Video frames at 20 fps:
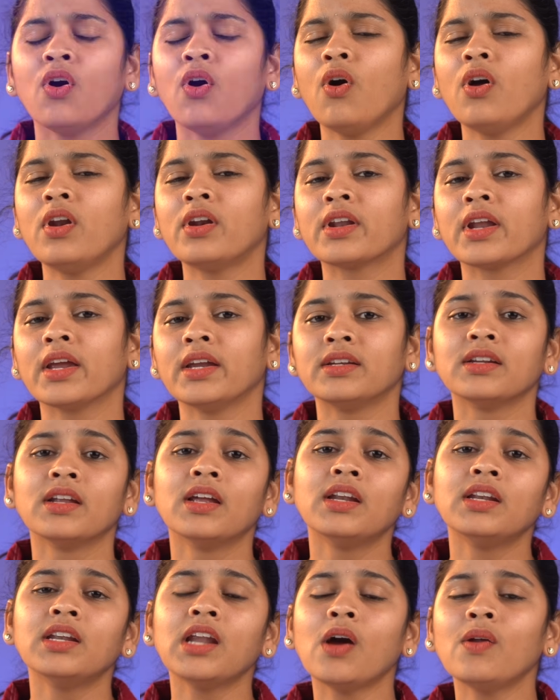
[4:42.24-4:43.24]
Alright,
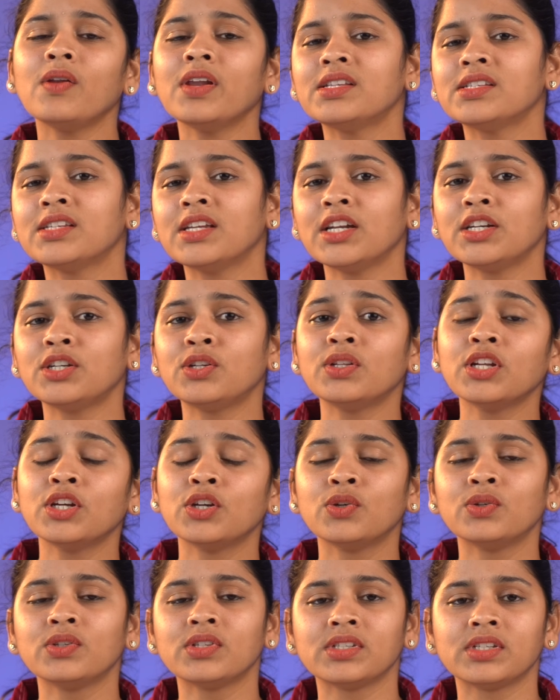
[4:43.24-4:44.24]
now let's get to the
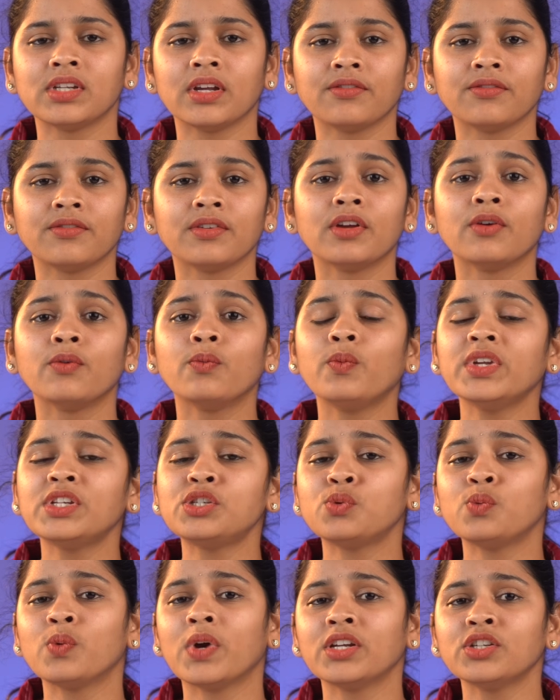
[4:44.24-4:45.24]
good stuff.
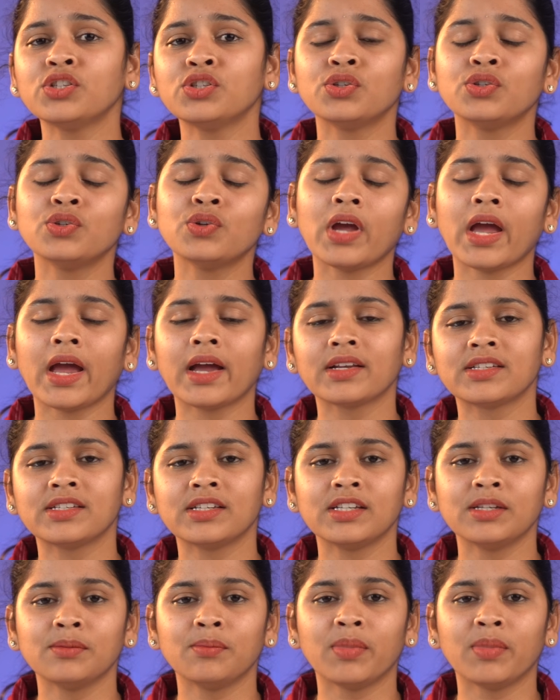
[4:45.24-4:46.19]
Which one should you actually